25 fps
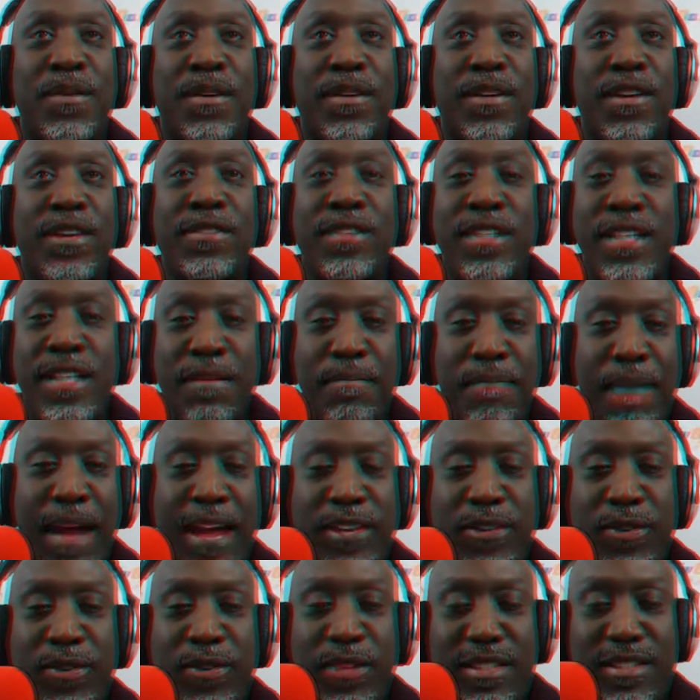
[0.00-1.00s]
you've seen The
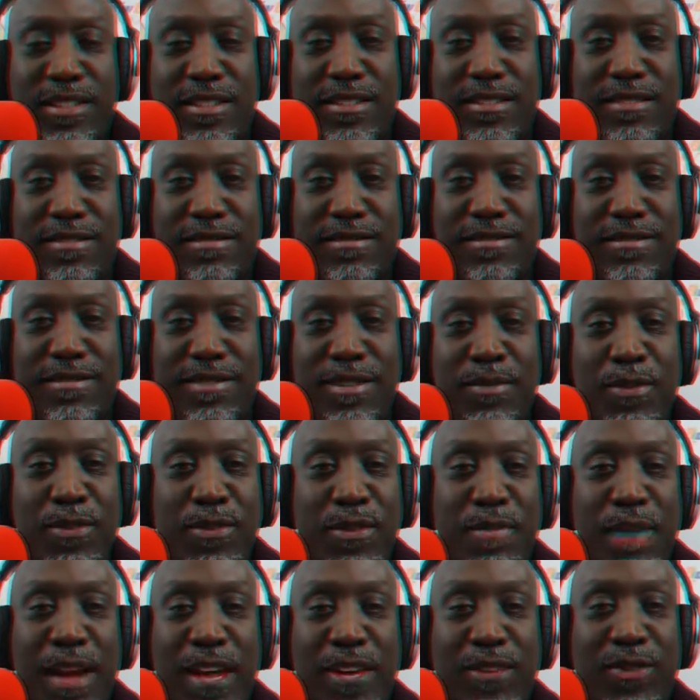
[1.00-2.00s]
Matrix, the movie The
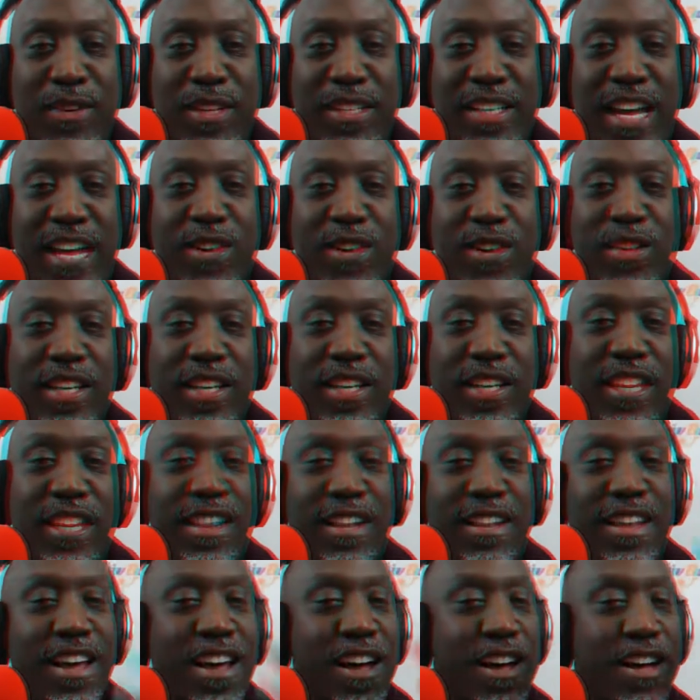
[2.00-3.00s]
Matrix, and you see
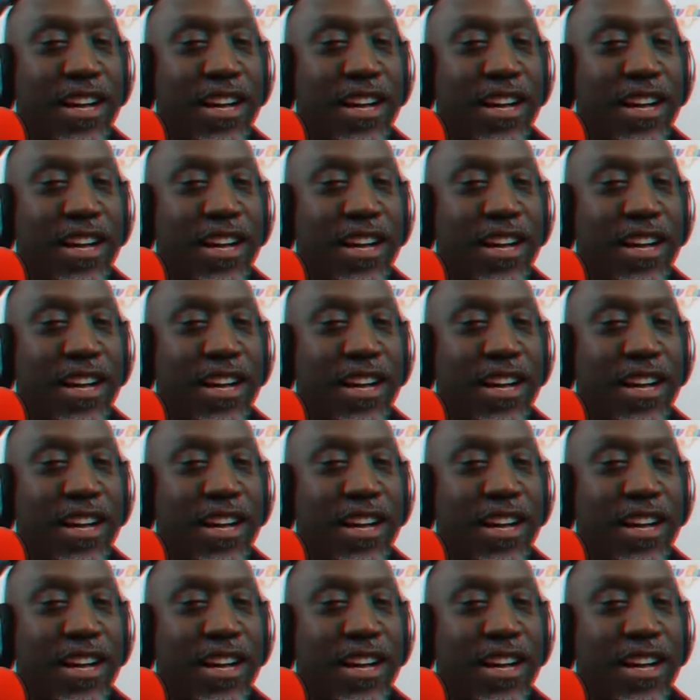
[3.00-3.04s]
the,